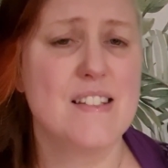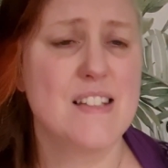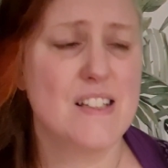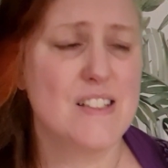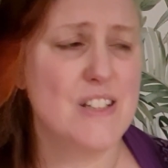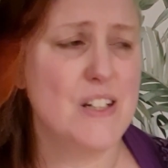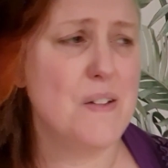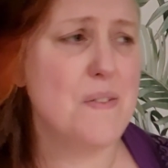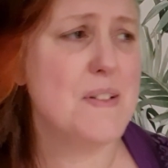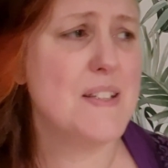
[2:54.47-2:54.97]

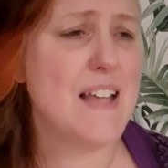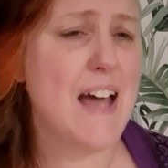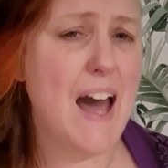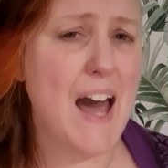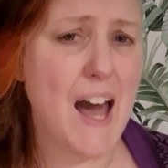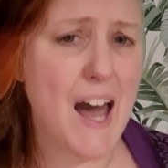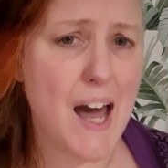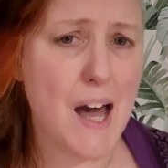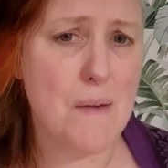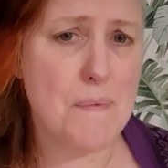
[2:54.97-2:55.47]
She was
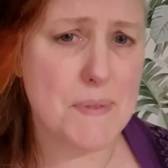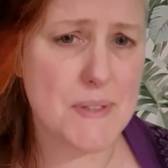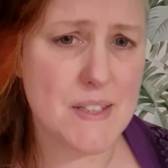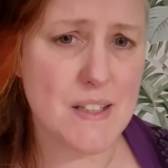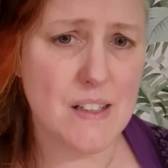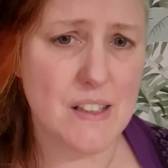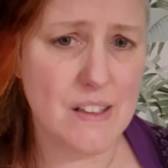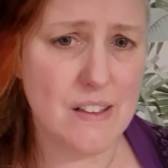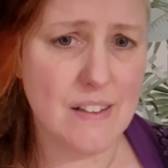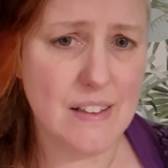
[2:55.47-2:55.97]

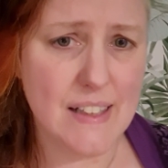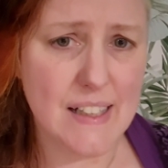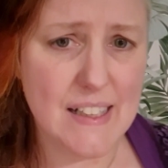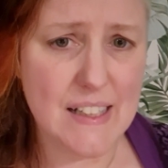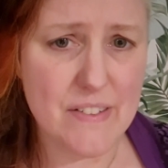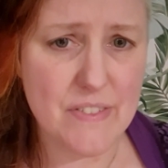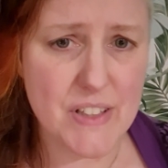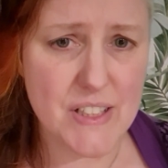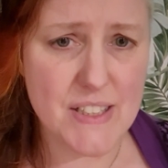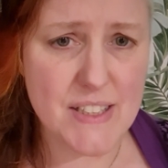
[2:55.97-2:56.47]
absolutely
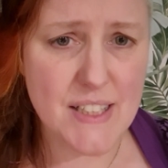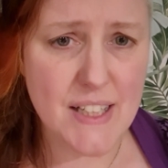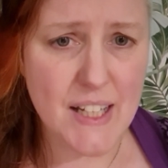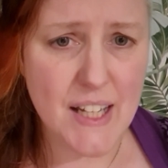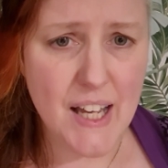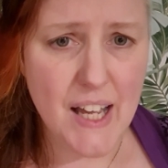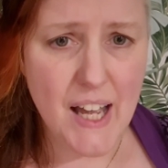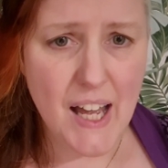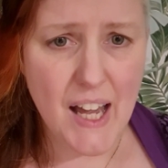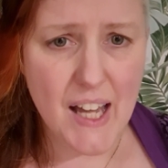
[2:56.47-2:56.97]
livid,
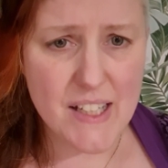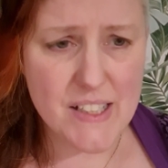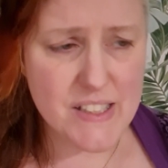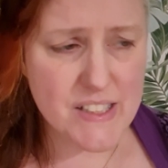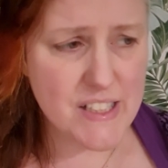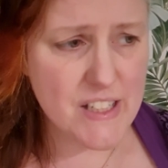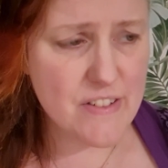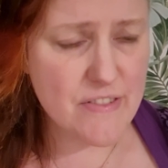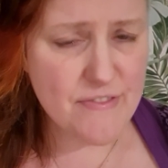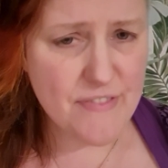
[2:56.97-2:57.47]
and
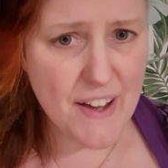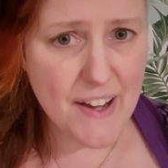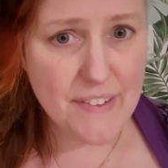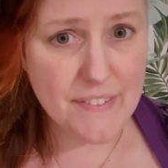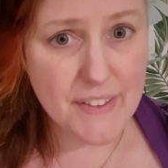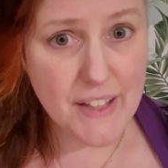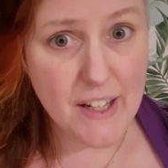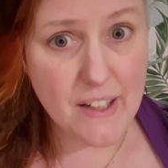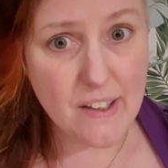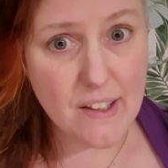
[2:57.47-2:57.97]
she found
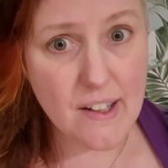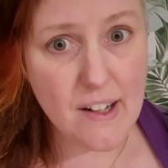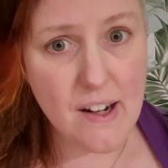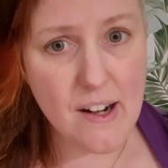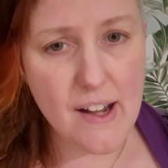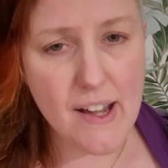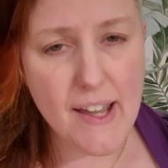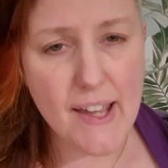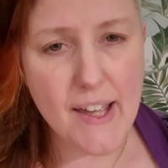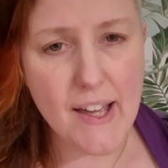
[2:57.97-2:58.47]
that
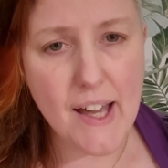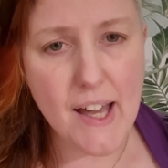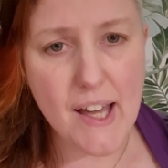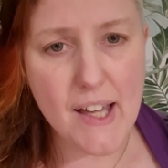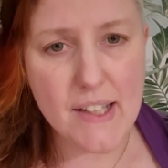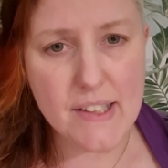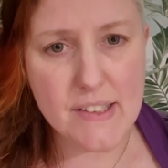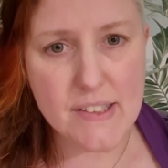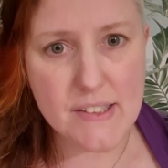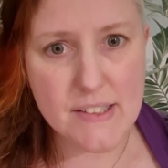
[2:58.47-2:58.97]
guy,
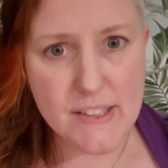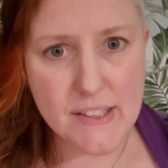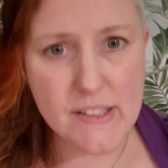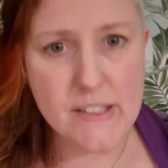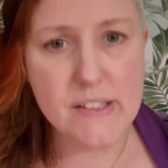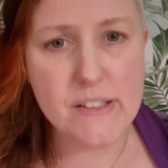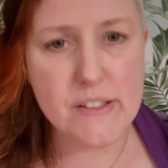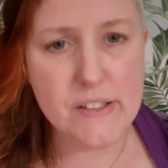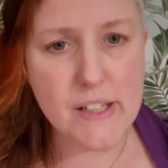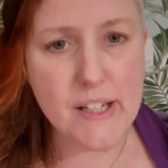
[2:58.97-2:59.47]
and
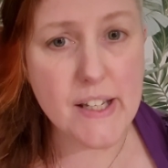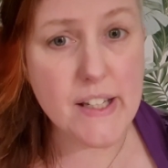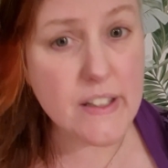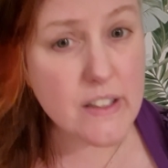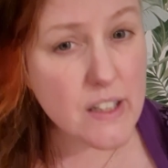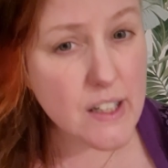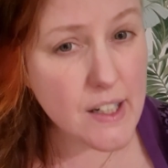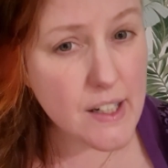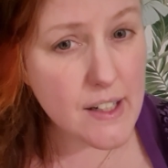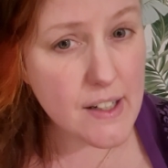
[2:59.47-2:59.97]
didn't she
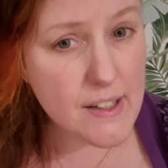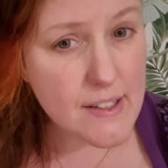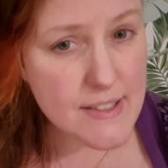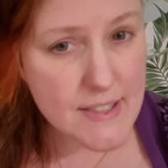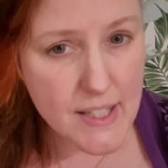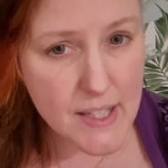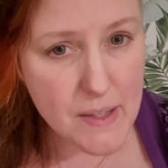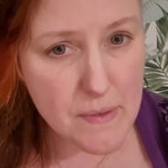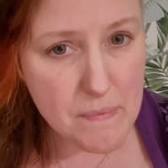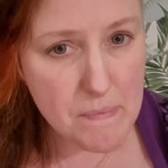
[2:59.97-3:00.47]
curse
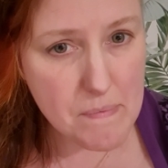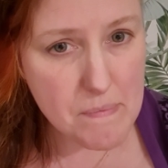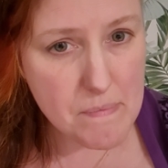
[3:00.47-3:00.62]
him?